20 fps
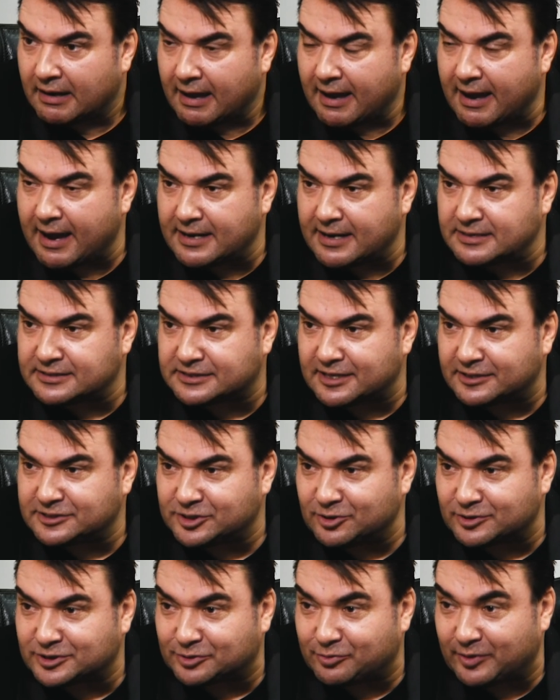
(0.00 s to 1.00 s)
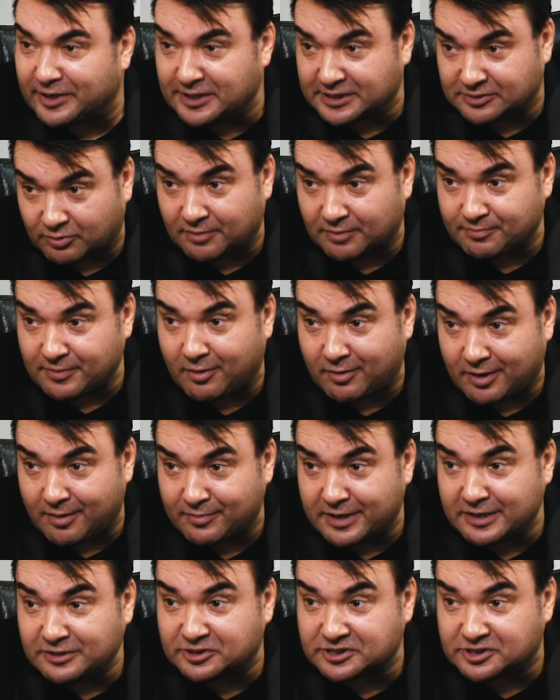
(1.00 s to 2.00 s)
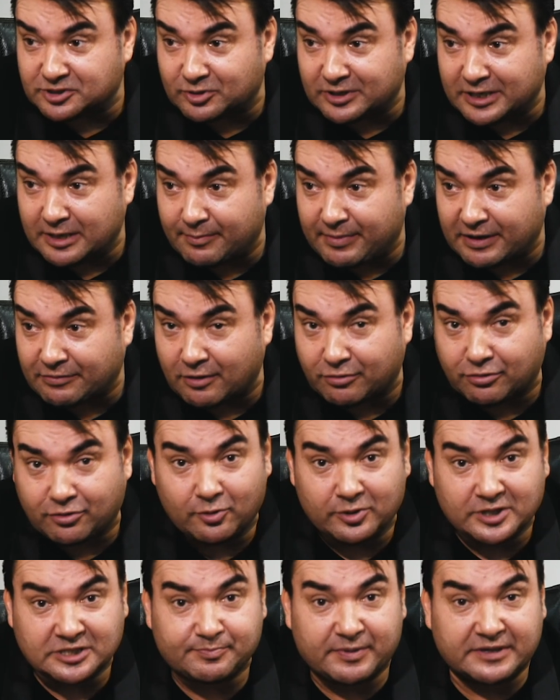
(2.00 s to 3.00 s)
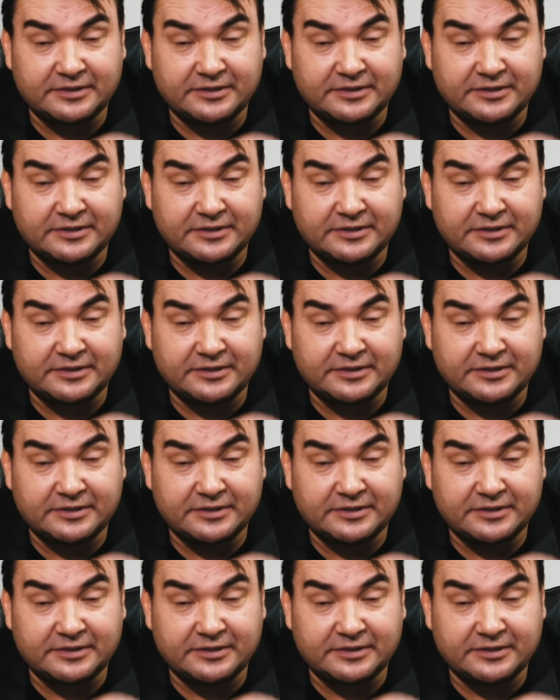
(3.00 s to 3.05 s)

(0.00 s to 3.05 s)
And that's your 20s. I'm interested to hear about the 30s.